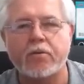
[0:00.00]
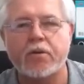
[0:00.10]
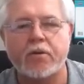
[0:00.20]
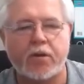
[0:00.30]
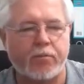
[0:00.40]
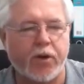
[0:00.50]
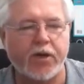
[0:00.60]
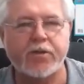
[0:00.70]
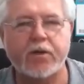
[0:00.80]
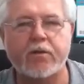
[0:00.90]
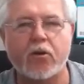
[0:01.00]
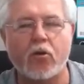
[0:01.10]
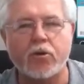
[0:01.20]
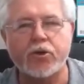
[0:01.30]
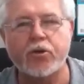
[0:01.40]
They're the bracing, the
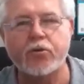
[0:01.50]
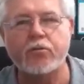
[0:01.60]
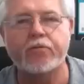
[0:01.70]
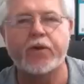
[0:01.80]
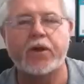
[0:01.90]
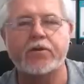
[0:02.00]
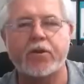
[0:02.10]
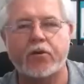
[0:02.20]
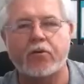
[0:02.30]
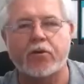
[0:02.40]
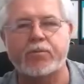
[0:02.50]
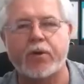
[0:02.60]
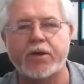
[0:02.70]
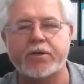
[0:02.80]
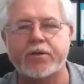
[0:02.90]
longitudinal fins and the cross
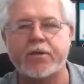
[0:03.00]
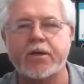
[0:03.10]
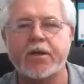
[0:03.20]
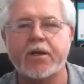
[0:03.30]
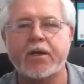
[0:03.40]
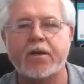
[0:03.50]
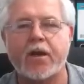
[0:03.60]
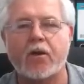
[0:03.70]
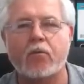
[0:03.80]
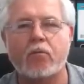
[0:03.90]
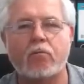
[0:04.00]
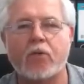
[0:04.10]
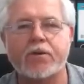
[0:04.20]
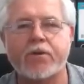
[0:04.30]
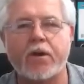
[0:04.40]
braces. Now,
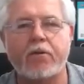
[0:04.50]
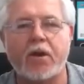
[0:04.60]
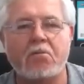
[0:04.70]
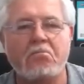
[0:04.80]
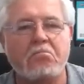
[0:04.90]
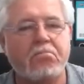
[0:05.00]
once they're in,